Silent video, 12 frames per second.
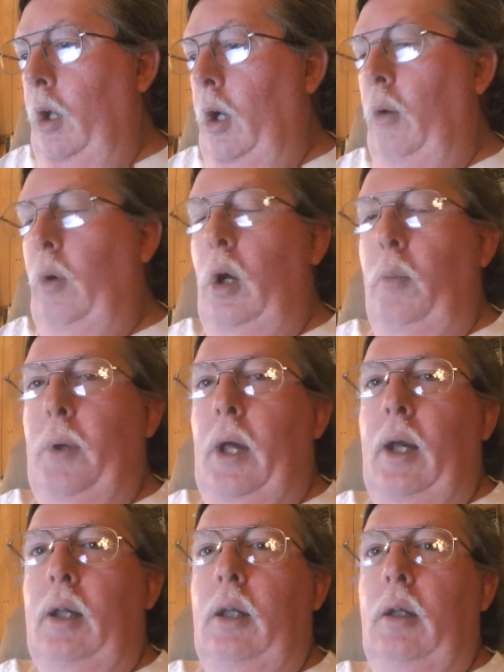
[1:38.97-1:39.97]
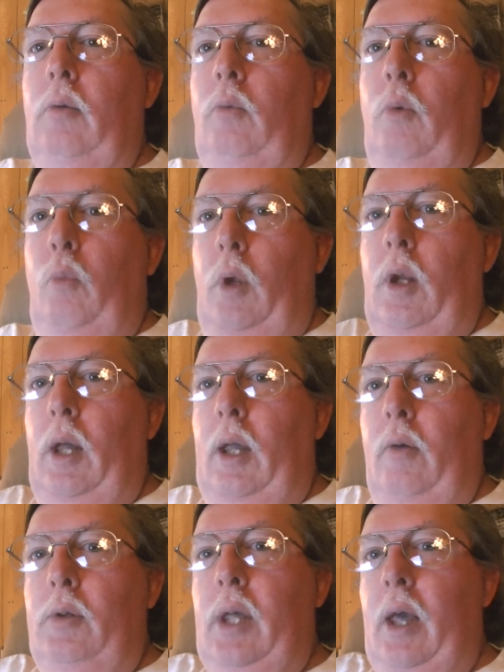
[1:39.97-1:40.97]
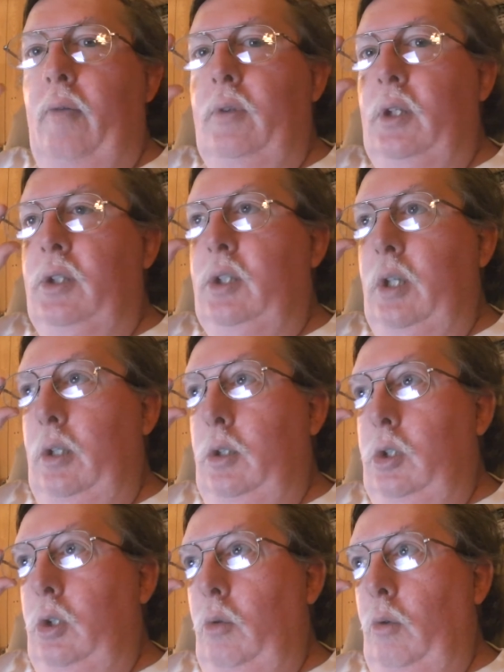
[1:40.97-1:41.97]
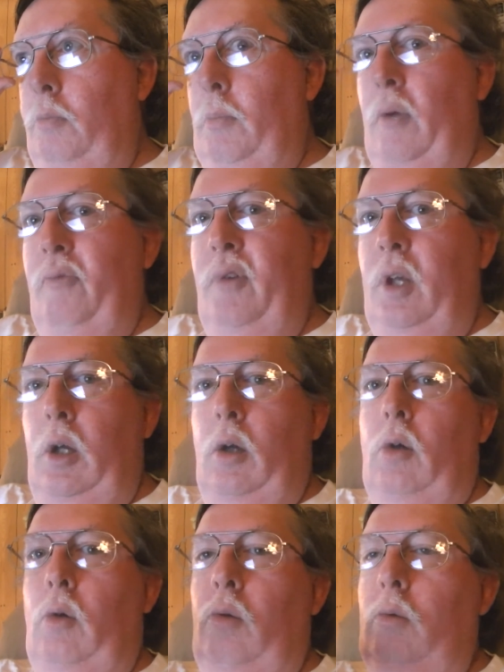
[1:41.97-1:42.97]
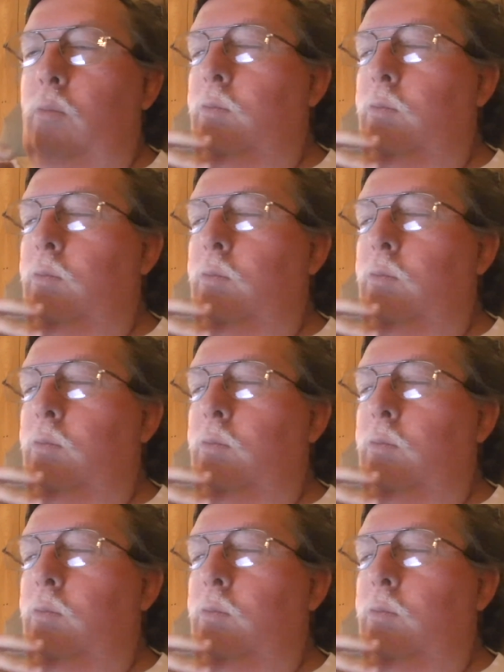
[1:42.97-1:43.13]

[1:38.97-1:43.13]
a while back when I was having this issue with my vehicle,